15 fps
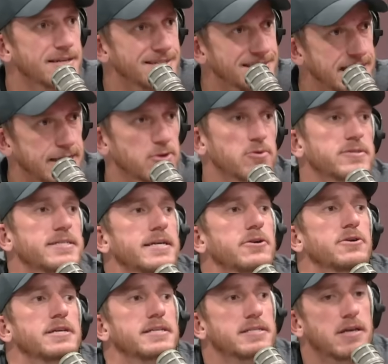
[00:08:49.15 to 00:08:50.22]
single
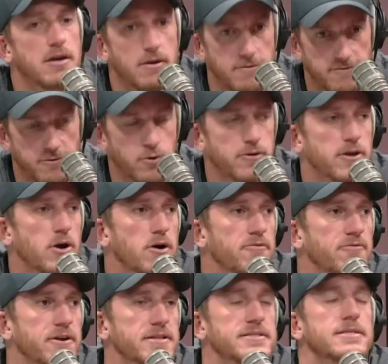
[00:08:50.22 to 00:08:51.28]
series for the
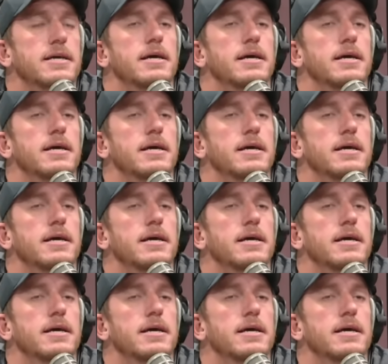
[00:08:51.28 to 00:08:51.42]
offense.